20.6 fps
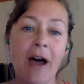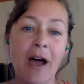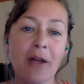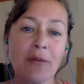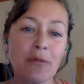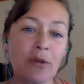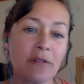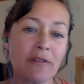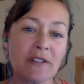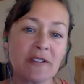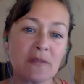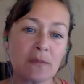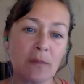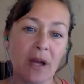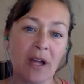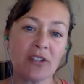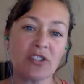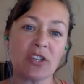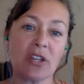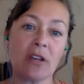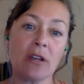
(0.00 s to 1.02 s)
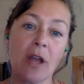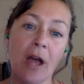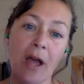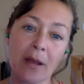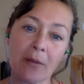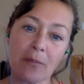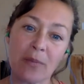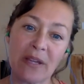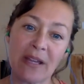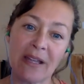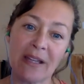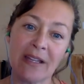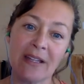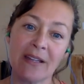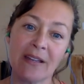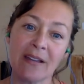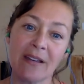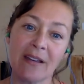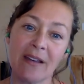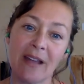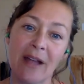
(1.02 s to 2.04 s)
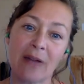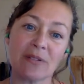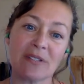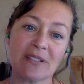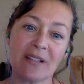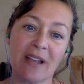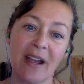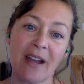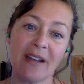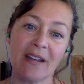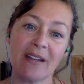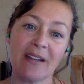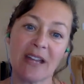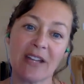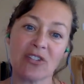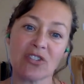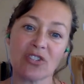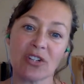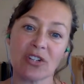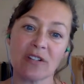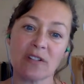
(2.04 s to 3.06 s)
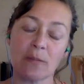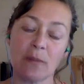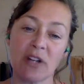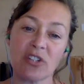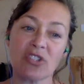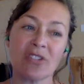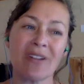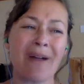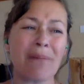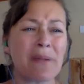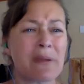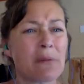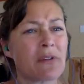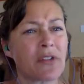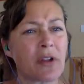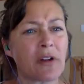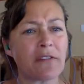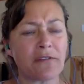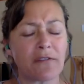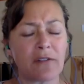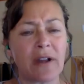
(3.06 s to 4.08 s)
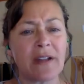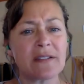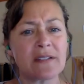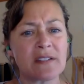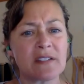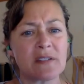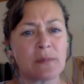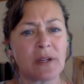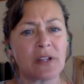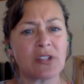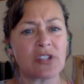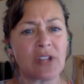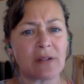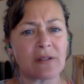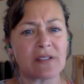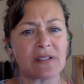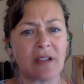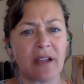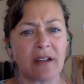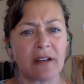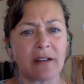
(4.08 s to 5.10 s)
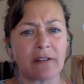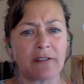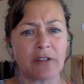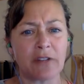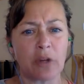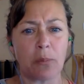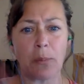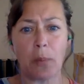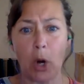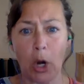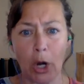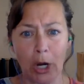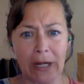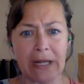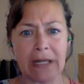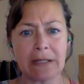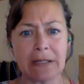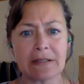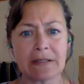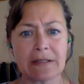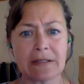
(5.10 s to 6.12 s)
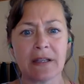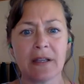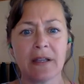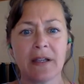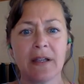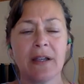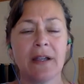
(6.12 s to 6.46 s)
not move as much and not be in outside in nature as much, not be with our friends as much outside of, you know, parties.